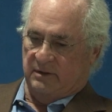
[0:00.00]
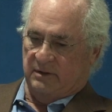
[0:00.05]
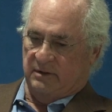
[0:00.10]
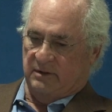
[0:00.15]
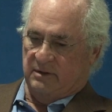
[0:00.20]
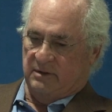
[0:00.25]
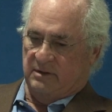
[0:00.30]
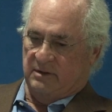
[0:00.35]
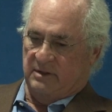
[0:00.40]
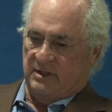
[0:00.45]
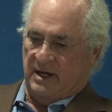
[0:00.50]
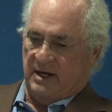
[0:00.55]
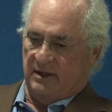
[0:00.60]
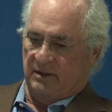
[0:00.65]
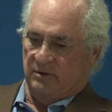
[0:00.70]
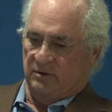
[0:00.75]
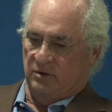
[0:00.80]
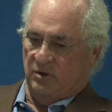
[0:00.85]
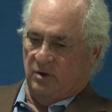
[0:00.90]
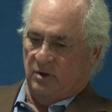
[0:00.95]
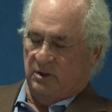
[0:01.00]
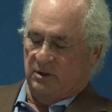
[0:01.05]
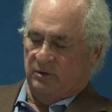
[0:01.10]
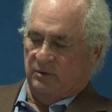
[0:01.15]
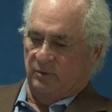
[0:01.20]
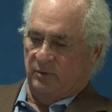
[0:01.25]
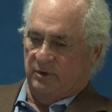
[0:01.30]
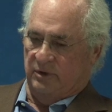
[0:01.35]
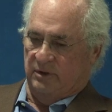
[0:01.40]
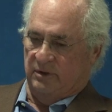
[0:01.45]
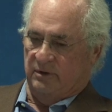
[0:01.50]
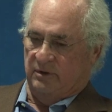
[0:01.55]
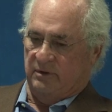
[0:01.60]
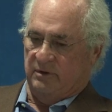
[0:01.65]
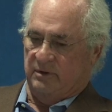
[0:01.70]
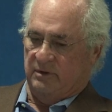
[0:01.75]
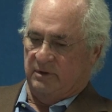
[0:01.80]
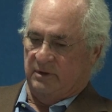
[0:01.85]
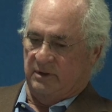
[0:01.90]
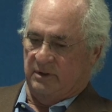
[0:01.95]
That along
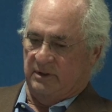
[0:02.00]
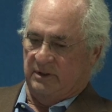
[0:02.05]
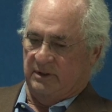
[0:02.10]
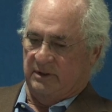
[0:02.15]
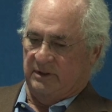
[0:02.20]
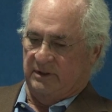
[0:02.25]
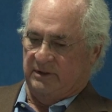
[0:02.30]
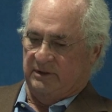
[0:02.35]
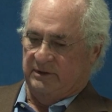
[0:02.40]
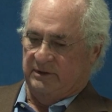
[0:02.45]
with I'm